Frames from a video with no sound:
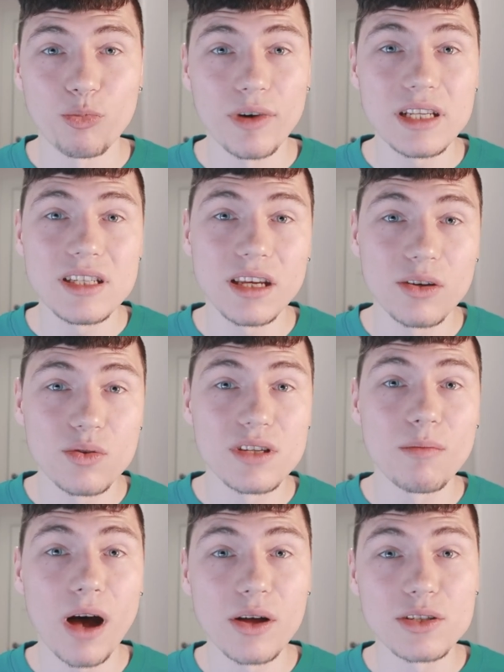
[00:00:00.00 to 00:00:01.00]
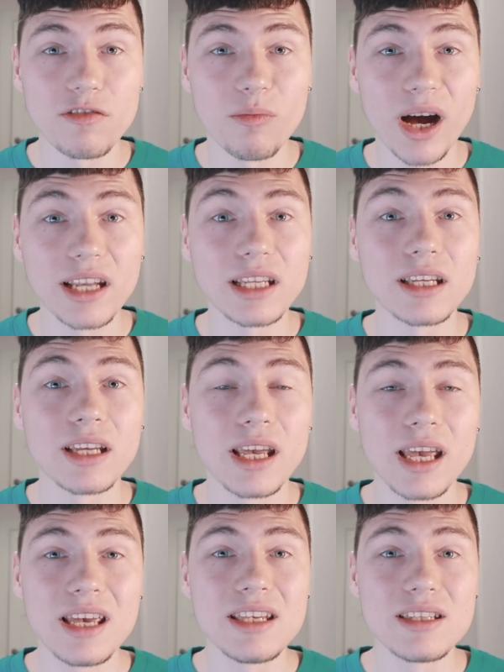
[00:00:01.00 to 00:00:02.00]
pretty good amount of money
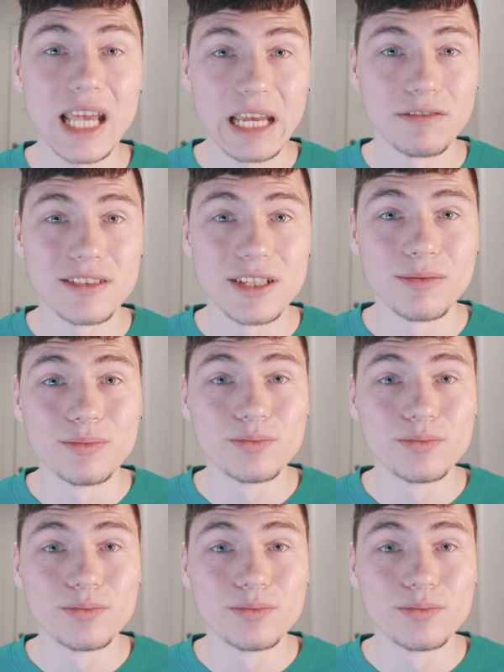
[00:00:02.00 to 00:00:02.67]
saved.